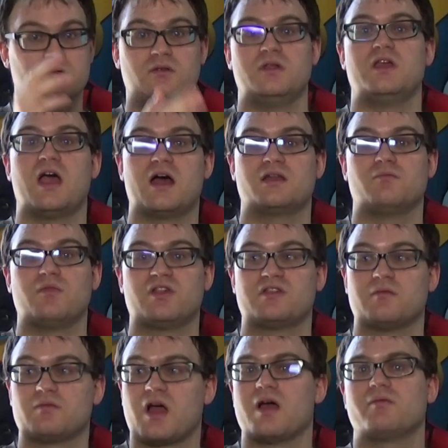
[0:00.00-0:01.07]
He had to miss
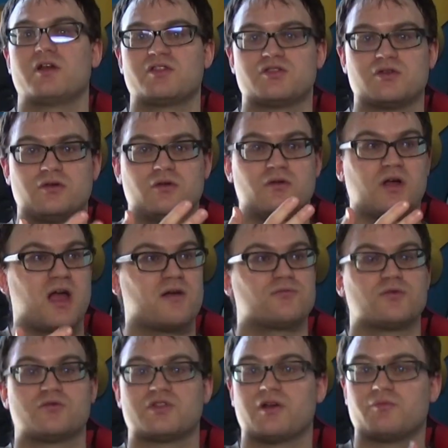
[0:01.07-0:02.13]
some time last year
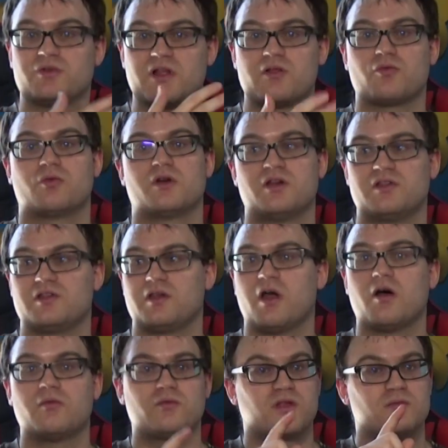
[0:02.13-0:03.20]
after suffering that torn
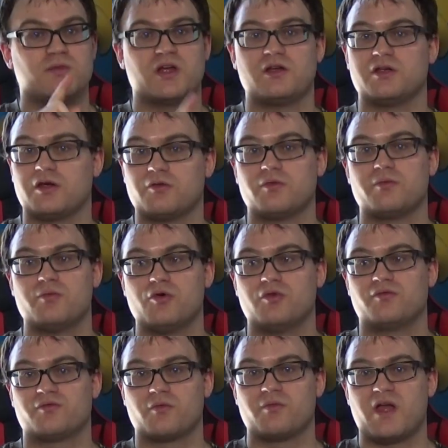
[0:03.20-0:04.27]
ACL. Going to be a year
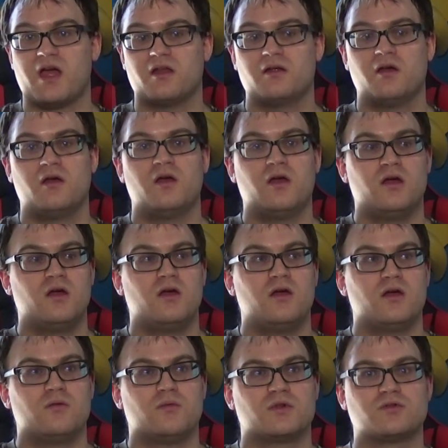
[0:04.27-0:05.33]
removed from that.
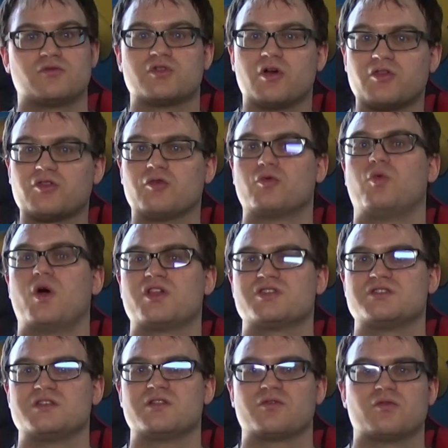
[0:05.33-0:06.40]
But there's also
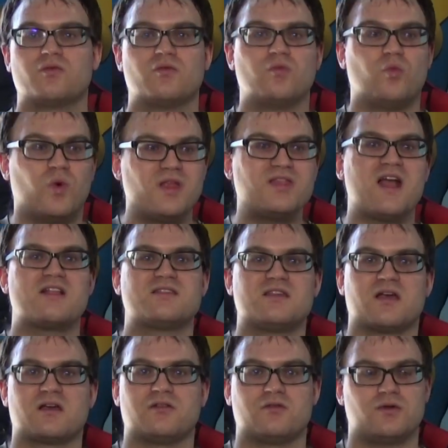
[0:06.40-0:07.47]
questions with that
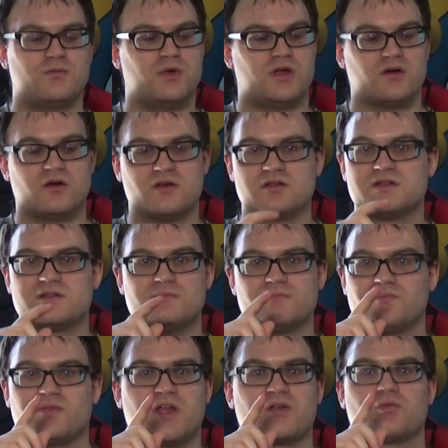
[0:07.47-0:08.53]
secondary because,
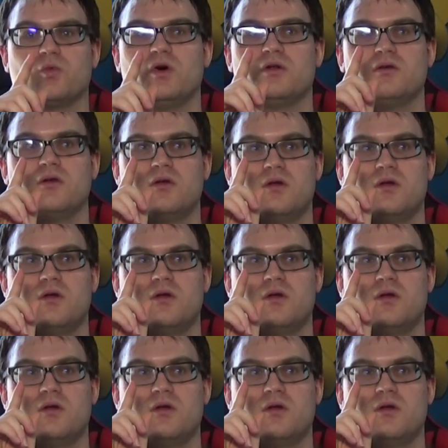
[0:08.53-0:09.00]
guess what?